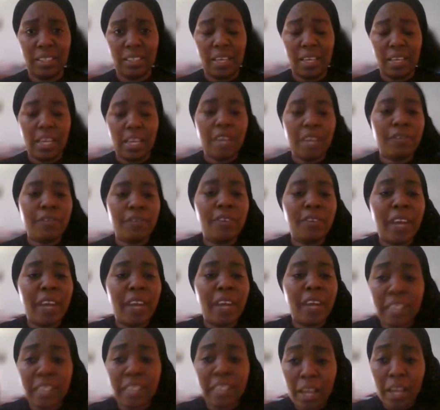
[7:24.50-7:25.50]
even
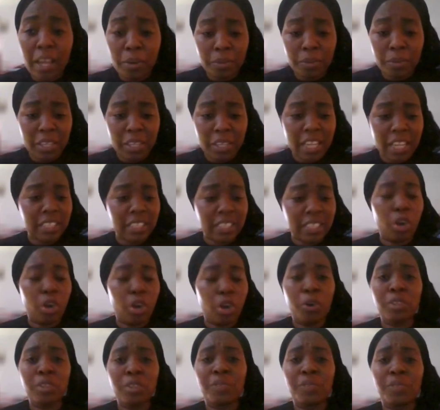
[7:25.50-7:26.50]
right now let's say you're
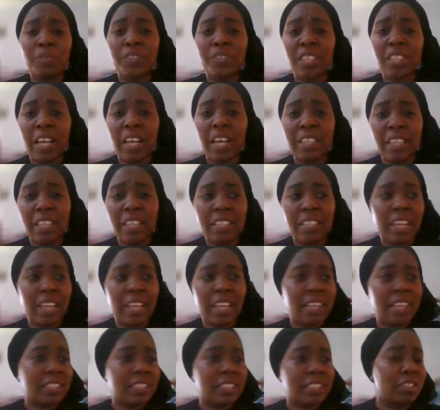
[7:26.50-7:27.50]
going to physical
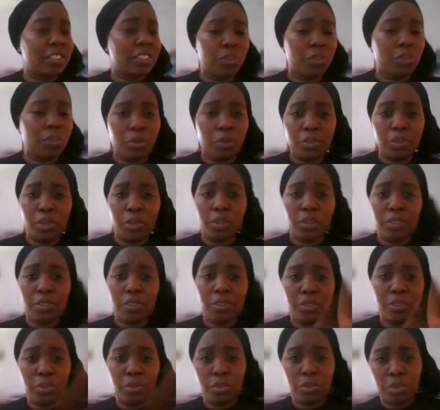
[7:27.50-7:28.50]
centers you know your
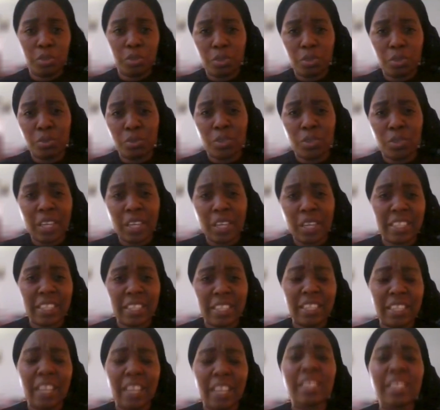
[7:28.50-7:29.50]
you know your tutorial
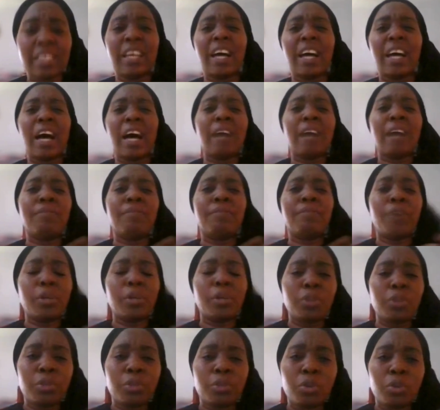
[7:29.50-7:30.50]
centers
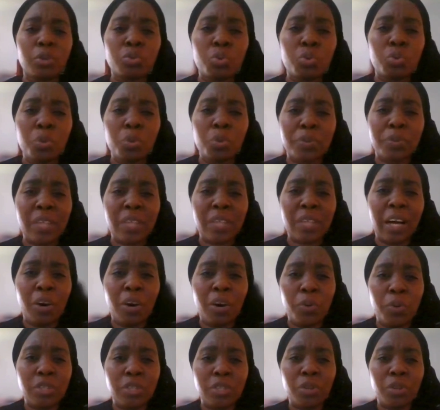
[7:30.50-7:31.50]
avoid all those groups that are
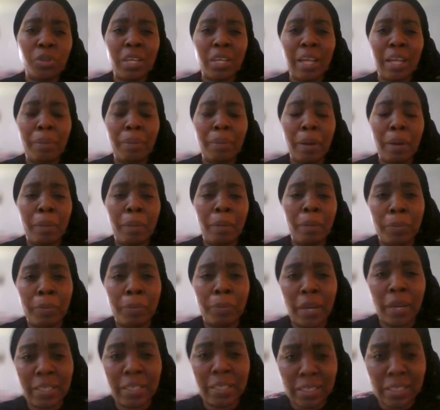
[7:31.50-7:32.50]
always talking about
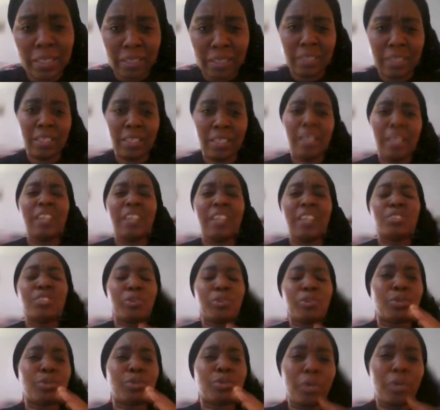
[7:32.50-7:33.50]
malpractice
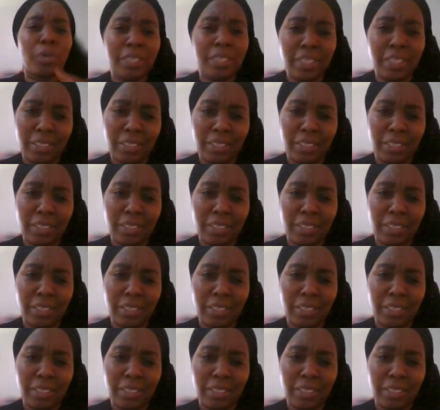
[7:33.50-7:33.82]
just study